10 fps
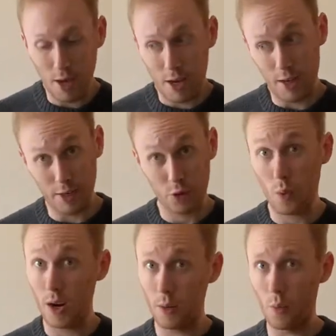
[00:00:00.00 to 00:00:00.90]
It is
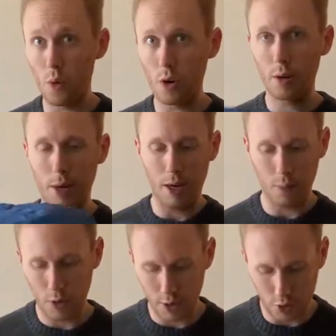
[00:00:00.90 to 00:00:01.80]
quite warm. I am
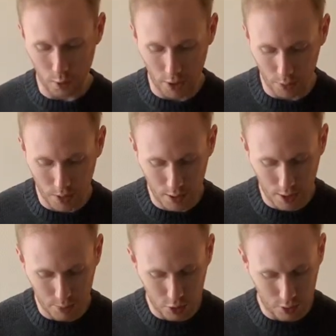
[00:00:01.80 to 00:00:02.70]
wearing a sweater right now,
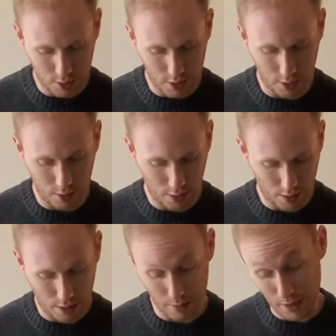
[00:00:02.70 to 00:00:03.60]
but you can tell
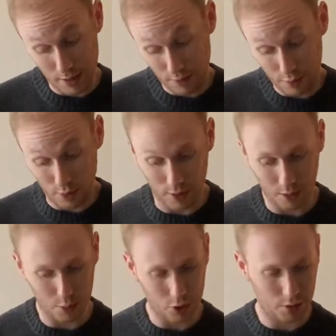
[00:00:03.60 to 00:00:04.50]
that, I could feel like I
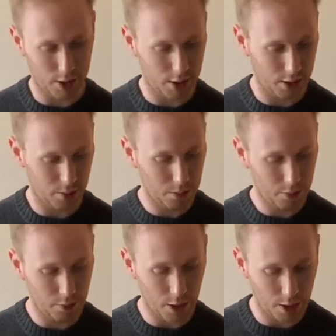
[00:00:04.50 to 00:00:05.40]
was already getting
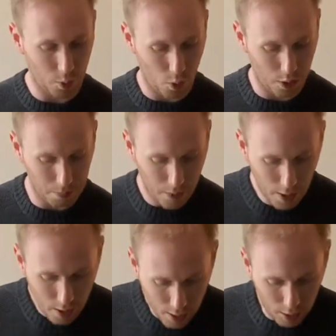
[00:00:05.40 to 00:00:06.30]
very warm.
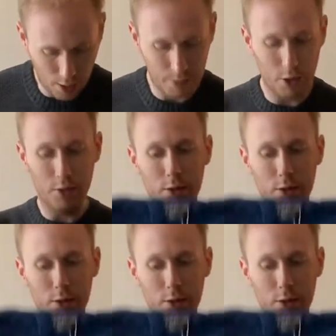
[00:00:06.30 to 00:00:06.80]
And you can